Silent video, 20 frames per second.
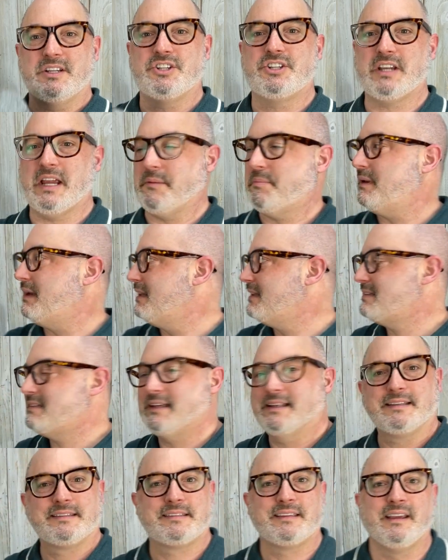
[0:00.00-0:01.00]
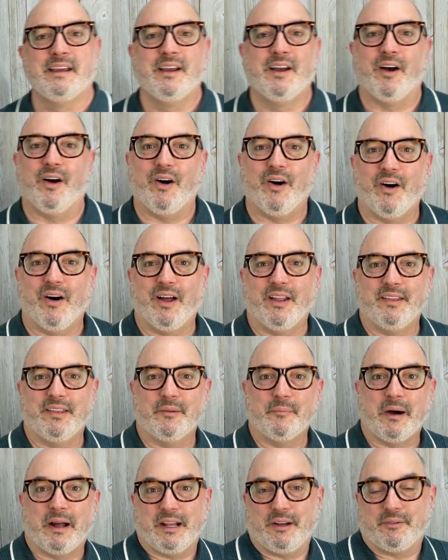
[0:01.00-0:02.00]
shape, and it sits on the
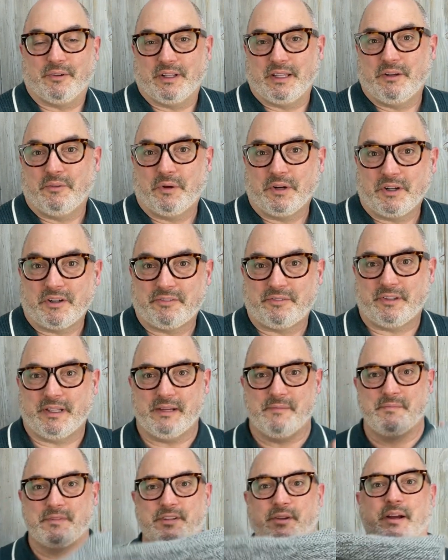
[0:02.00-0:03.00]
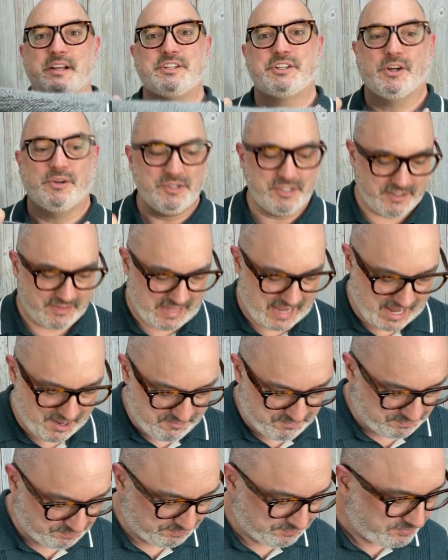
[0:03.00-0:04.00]
body really wonderfully. So I showed you
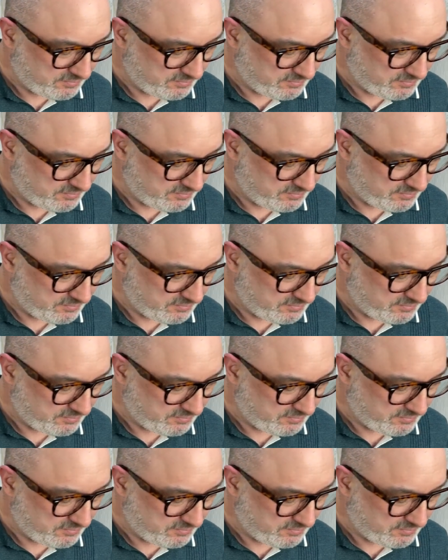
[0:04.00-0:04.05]
that.